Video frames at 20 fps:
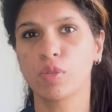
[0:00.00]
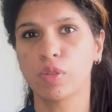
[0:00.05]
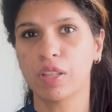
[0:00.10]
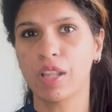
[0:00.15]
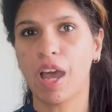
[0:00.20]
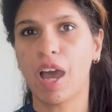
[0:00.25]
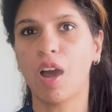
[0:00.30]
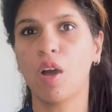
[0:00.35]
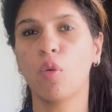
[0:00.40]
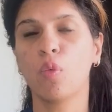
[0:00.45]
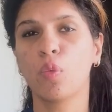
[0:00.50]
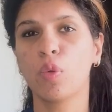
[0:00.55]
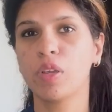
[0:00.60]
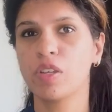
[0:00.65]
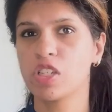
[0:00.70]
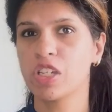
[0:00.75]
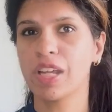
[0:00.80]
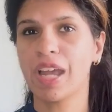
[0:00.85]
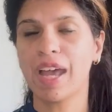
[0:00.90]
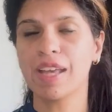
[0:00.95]
now
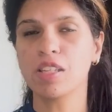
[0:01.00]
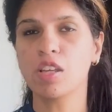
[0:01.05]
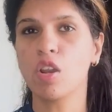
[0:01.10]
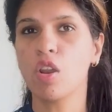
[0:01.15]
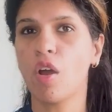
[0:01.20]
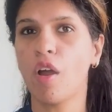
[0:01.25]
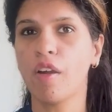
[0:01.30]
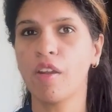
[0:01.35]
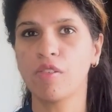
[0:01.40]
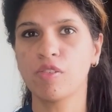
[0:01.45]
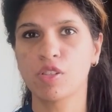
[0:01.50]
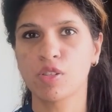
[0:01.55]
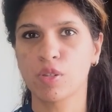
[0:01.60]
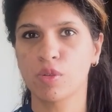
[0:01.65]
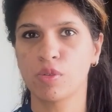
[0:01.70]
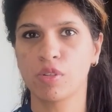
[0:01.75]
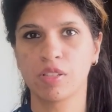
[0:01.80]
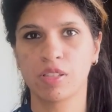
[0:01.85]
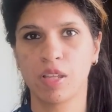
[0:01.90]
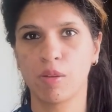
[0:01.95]
she has a lot of
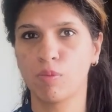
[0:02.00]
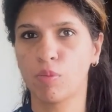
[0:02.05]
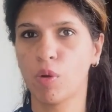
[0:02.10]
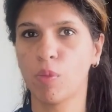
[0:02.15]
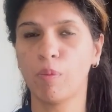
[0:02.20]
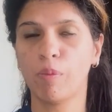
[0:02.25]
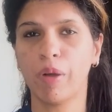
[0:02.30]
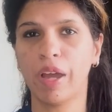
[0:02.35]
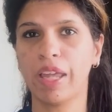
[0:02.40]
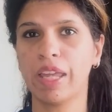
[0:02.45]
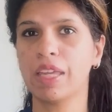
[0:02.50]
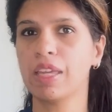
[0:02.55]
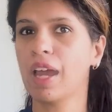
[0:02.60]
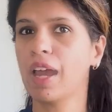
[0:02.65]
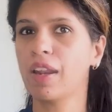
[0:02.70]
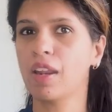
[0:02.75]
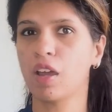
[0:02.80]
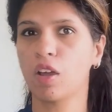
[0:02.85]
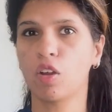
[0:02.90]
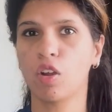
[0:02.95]
stores in Mumbai
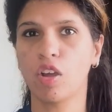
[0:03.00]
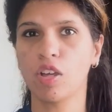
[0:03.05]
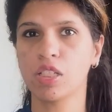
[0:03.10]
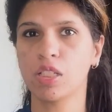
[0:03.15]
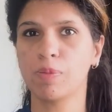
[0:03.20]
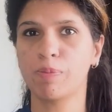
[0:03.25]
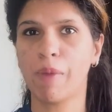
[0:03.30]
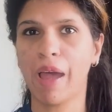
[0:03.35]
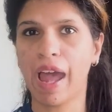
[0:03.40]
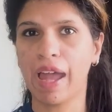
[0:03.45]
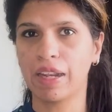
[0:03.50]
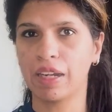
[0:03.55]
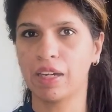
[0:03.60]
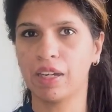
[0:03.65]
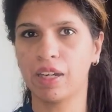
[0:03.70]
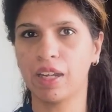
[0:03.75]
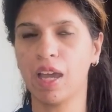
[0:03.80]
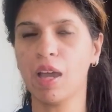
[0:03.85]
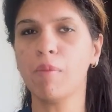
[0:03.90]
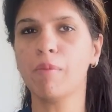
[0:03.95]
and across Pan
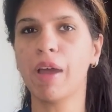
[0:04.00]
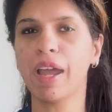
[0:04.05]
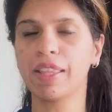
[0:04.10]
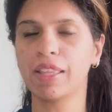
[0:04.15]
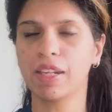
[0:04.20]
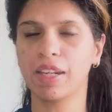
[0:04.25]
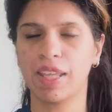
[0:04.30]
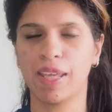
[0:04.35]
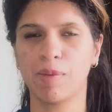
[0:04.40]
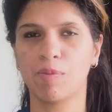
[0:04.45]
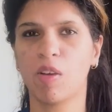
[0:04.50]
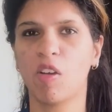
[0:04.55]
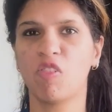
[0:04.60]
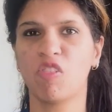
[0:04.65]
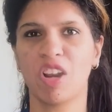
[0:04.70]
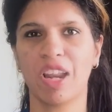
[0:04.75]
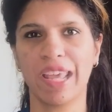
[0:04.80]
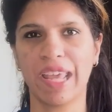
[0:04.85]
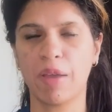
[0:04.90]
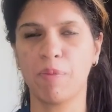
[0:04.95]
India by the name of
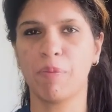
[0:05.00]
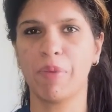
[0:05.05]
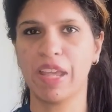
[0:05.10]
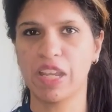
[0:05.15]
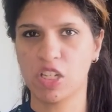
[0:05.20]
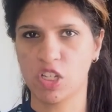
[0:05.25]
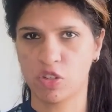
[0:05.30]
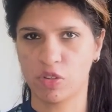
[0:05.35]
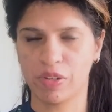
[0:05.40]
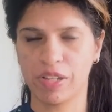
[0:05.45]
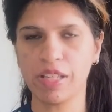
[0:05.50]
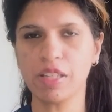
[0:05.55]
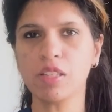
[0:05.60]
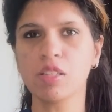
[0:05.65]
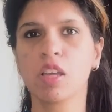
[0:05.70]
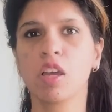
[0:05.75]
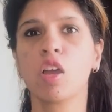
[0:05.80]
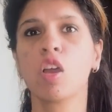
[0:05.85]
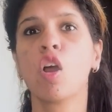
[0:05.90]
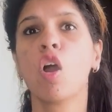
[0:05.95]
Lay
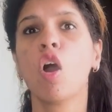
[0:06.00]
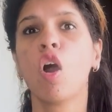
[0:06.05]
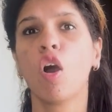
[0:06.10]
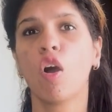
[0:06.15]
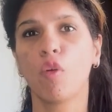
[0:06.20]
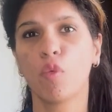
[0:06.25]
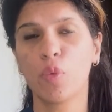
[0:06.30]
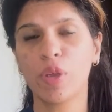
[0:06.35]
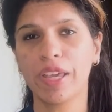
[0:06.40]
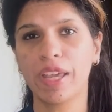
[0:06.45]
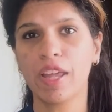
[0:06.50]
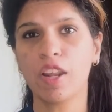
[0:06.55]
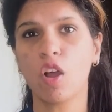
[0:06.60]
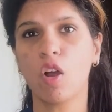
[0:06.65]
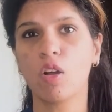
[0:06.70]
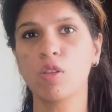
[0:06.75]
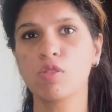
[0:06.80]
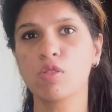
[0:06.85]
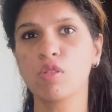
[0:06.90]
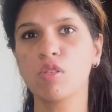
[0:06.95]
Pastries. We can
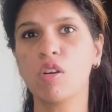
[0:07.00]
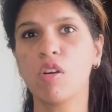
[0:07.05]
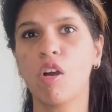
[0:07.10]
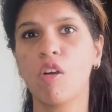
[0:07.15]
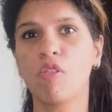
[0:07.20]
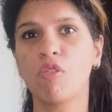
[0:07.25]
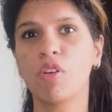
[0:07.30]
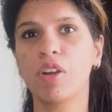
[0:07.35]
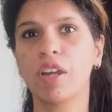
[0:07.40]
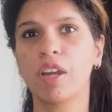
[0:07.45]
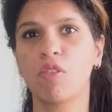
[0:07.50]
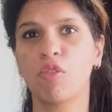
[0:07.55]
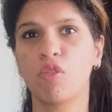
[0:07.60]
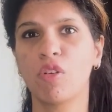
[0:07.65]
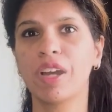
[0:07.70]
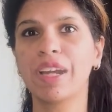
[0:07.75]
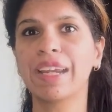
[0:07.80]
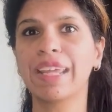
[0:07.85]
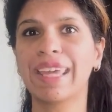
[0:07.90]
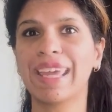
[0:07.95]
also offer different